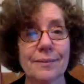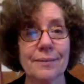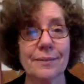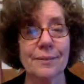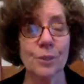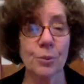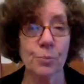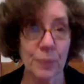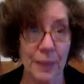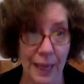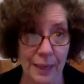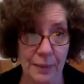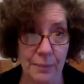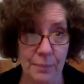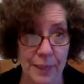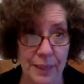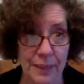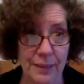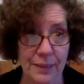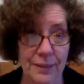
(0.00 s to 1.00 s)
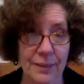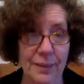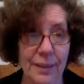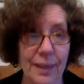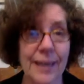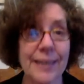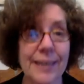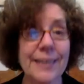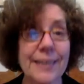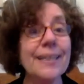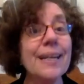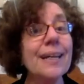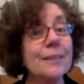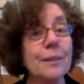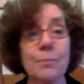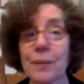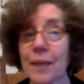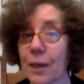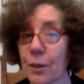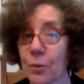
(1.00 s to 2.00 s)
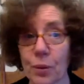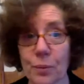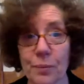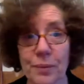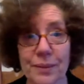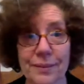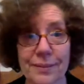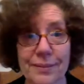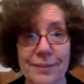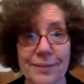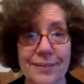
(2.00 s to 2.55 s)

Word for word: to black men and not to black women